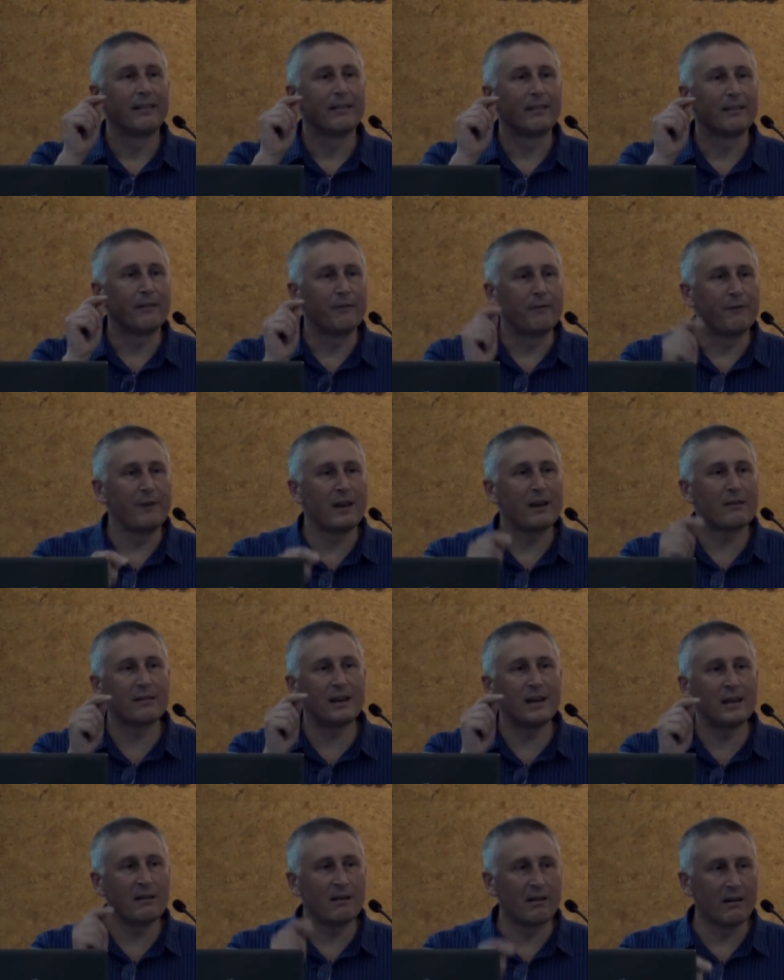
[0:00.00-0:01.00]
the
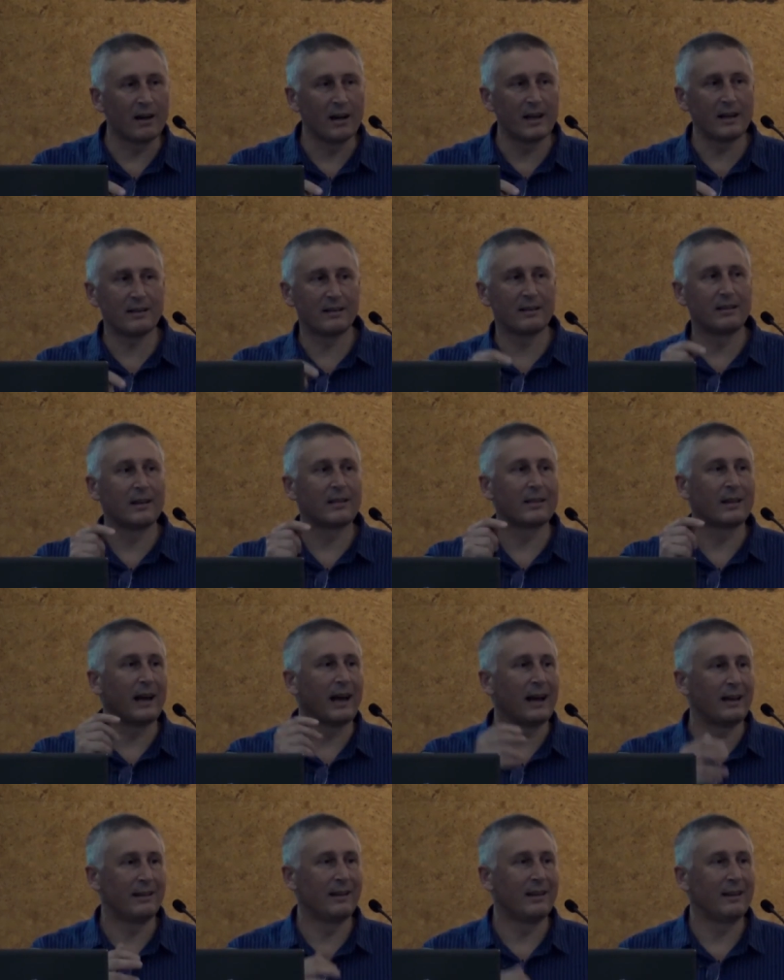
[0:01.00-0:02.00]
very night that the
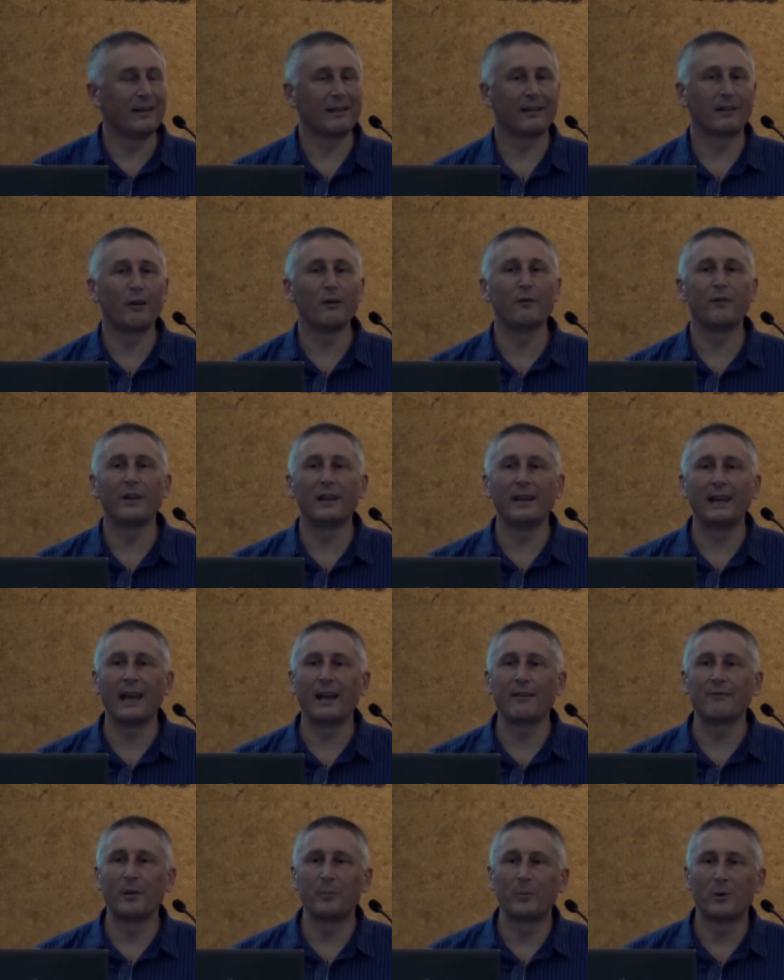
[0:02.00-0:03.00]
Kofi
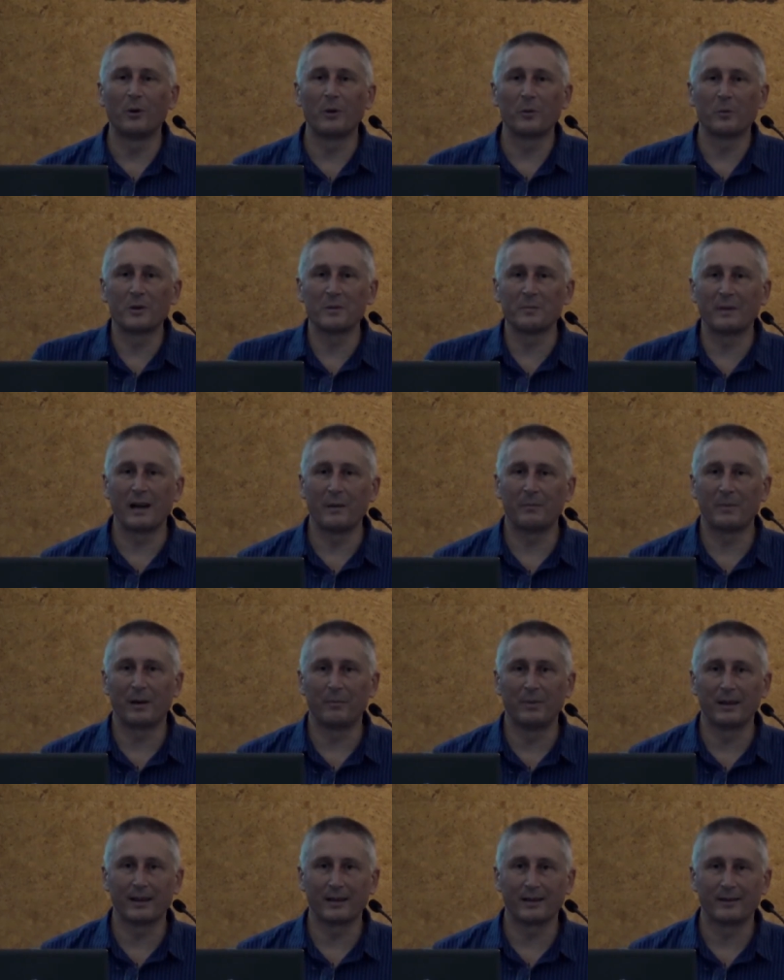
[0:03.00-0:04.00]
Annan report was made
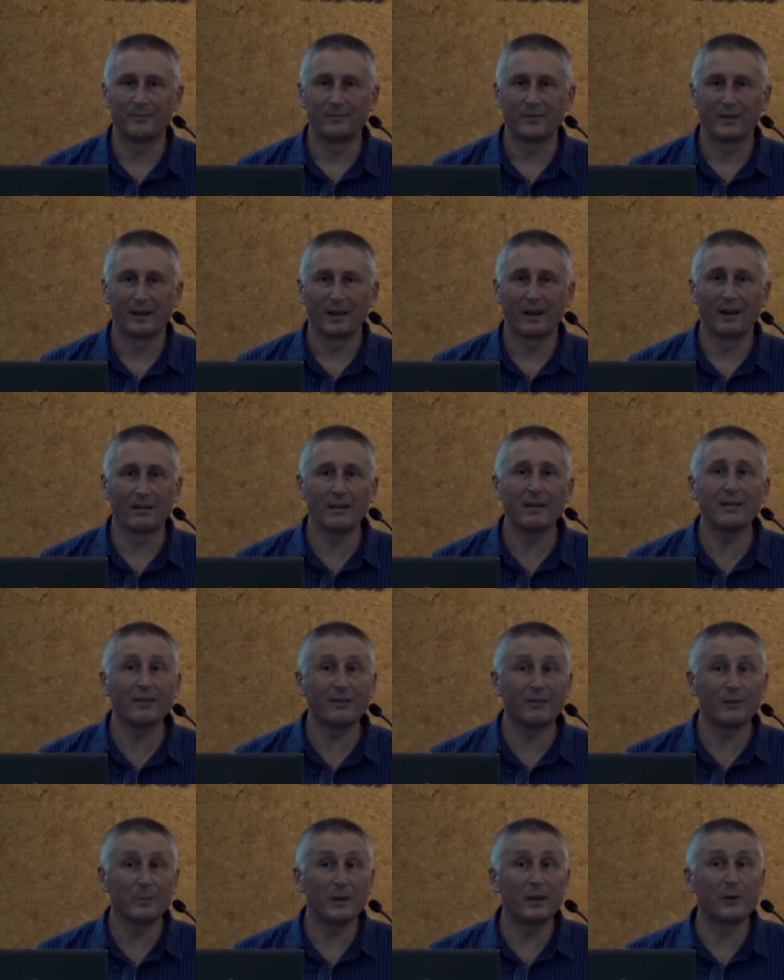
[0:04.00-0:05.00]
public? And I think this
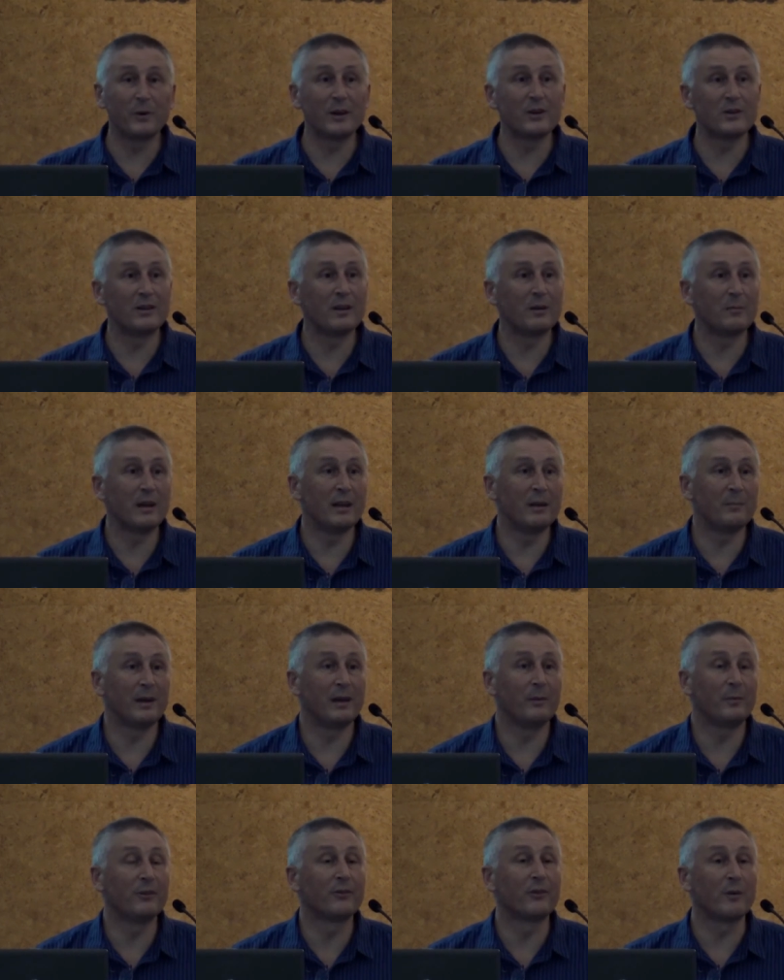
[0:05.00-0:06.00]
is a big question in many
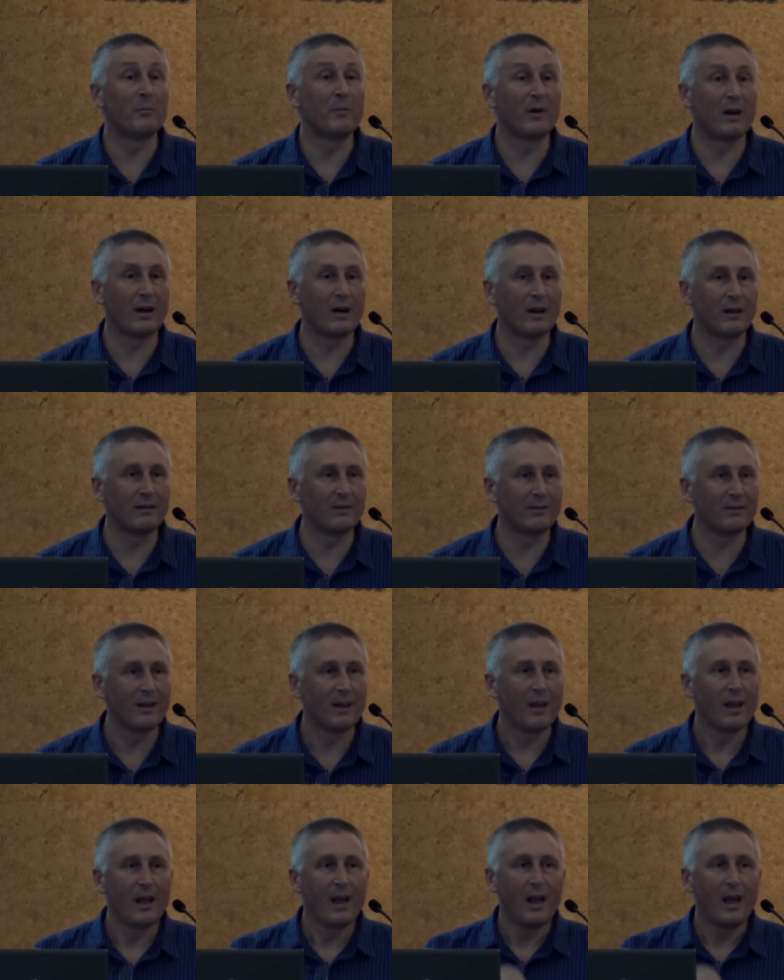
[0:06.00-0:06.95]
people's minds.